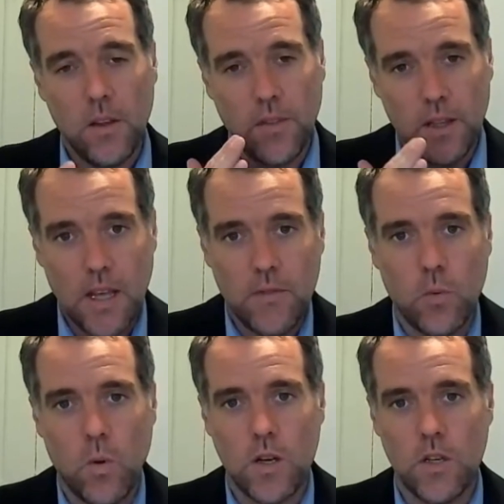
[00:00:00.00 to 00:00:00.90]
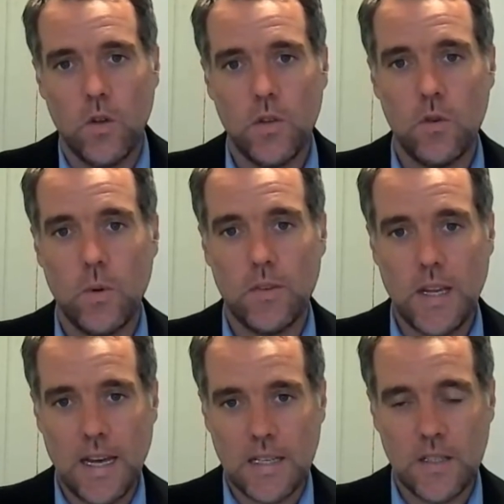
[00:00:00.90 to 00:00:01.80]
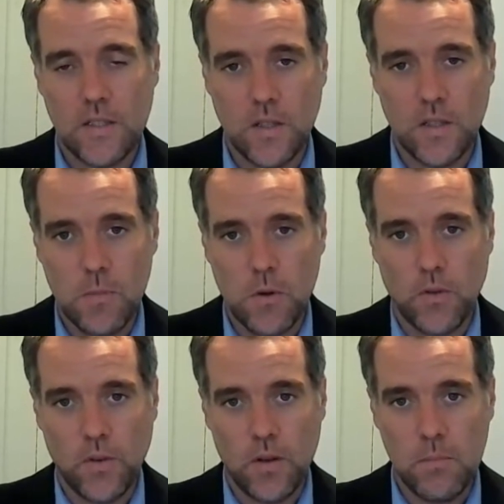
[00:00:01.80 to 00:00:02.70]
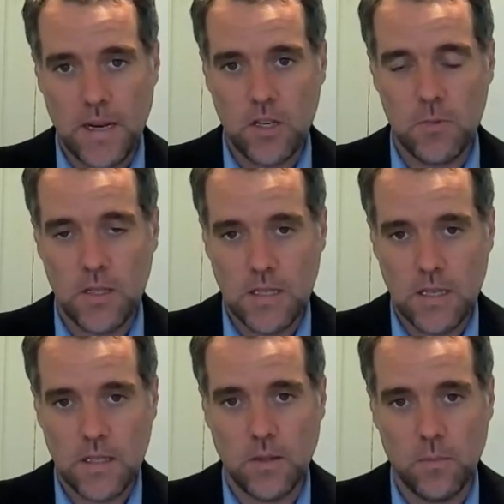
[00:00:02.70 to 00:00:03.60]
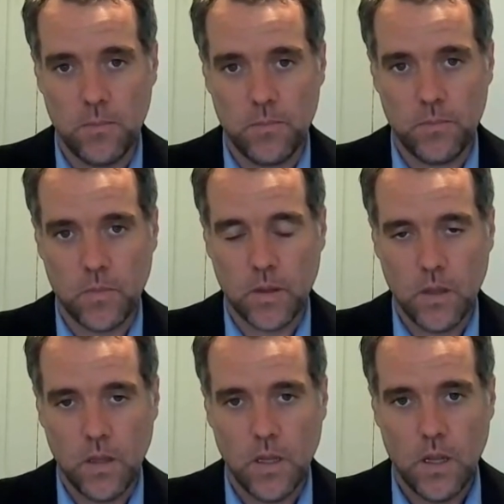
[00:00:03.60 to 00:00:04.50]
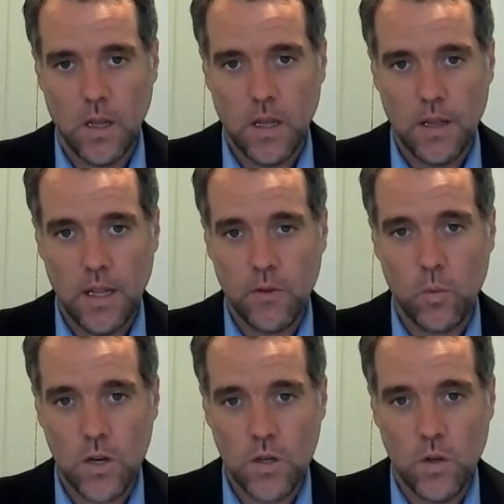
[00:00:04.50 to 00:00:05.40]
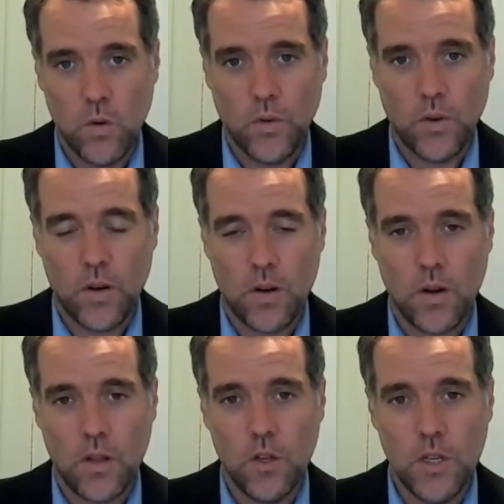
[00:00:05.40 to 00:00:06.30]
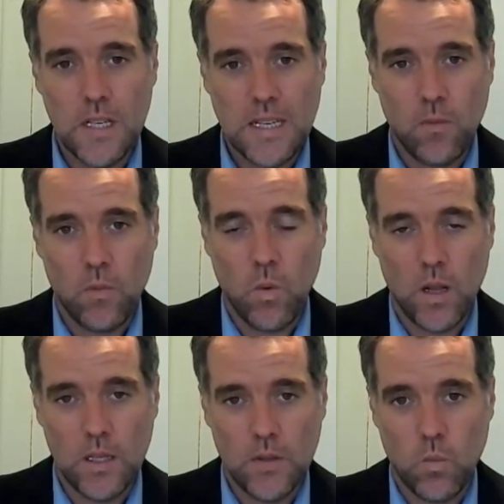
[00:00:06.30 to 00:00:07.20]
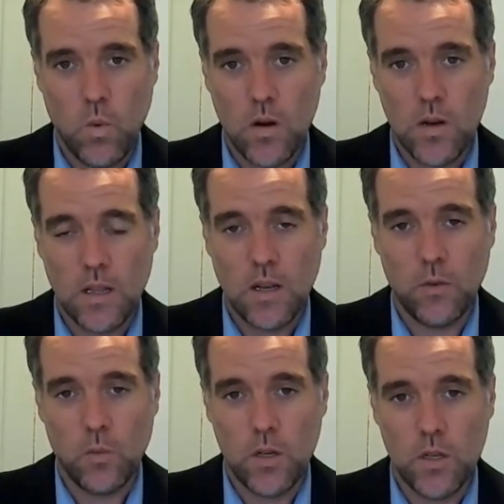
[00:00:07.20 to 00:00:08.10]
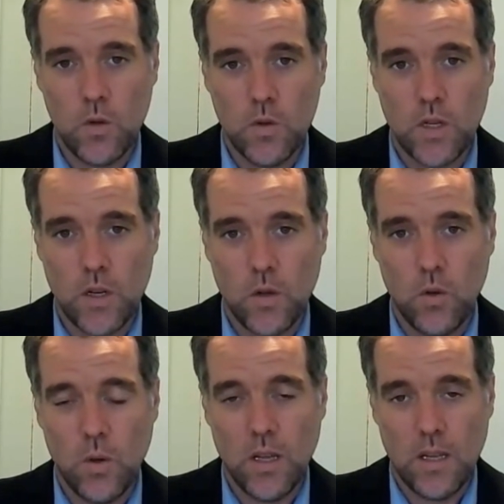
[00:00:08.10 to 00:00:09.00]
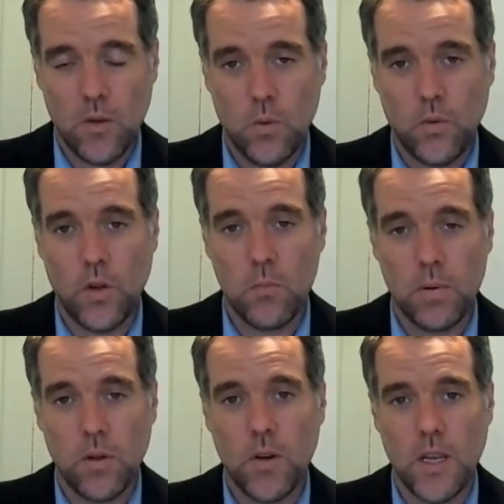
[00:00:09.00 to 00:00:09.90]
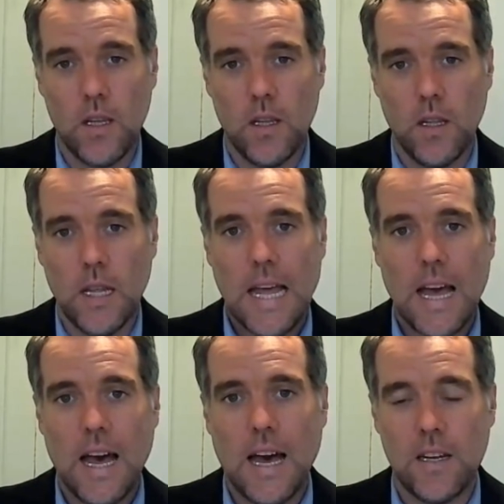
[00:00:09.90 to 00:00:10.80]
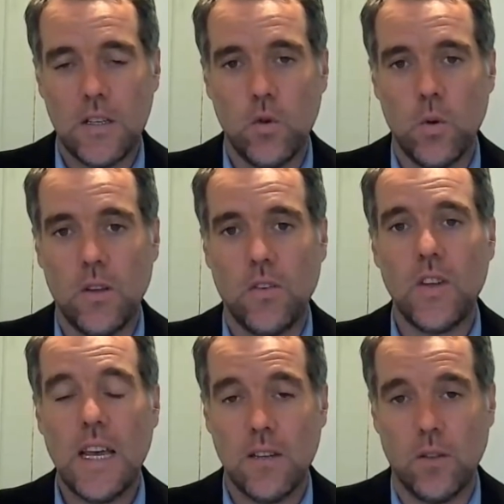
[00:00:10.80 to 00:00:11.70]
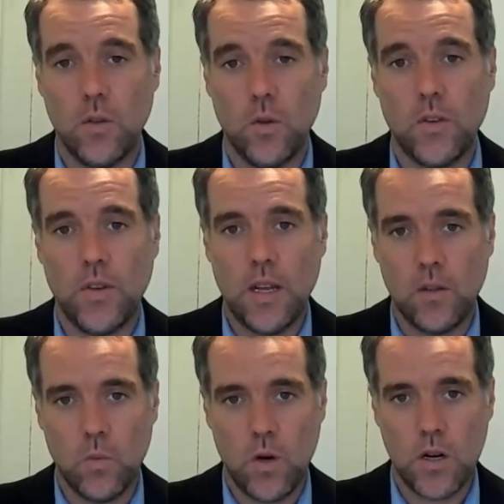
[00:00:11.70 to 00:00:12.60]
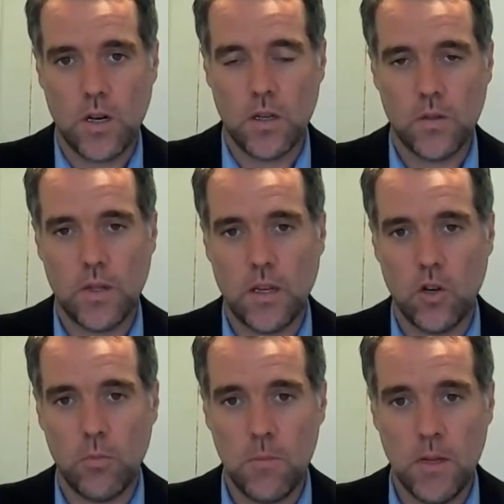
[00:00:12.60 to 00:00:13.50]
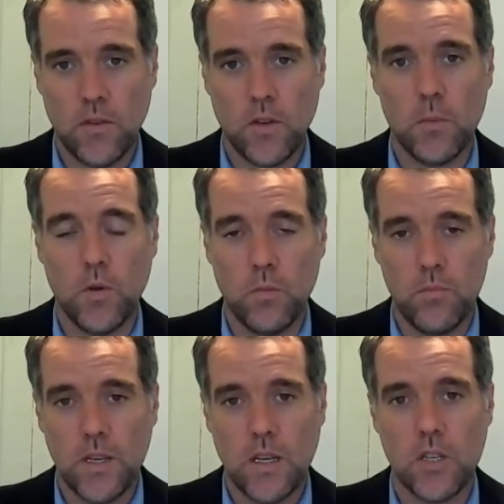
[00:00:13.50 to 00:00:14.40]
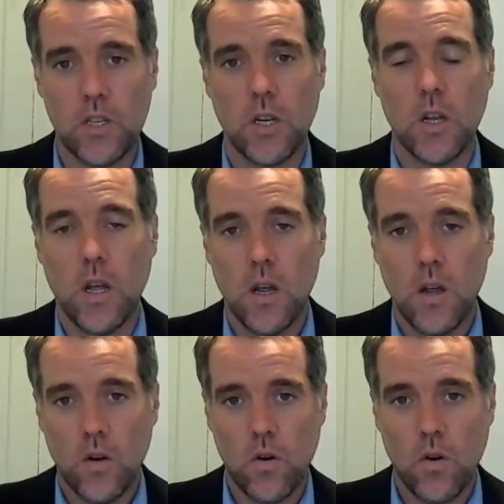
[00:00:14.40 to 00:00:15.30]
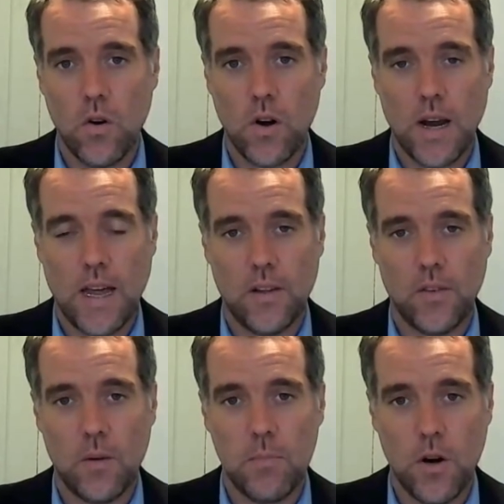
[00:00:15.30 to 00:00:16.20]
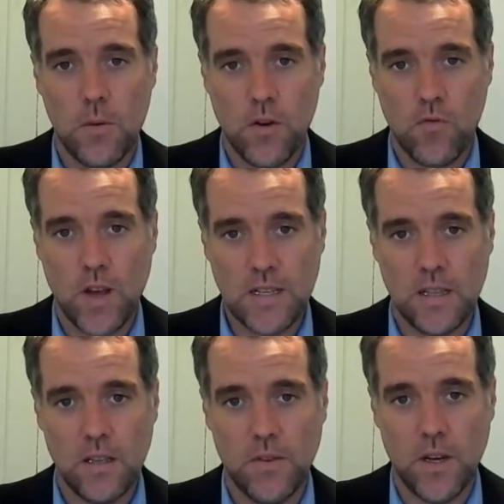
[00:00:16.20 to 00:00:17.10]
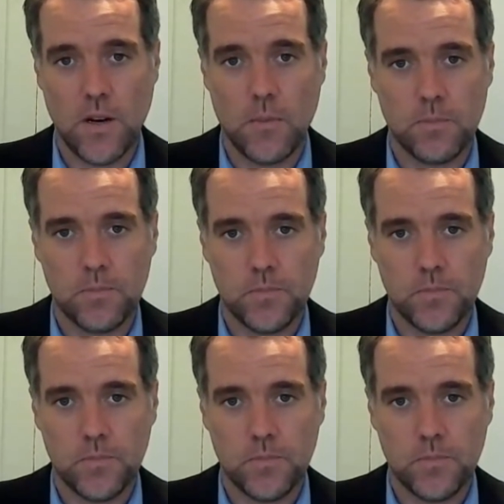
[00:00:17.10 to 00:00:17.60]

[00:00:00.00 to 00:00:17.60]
It's the level 1 user who has access to the sponsor management system. Level 1 user, you need to have at least one level 1 user who's an employee and who's a settled worker. So that normally means someone who's British or has a permanent right to live here.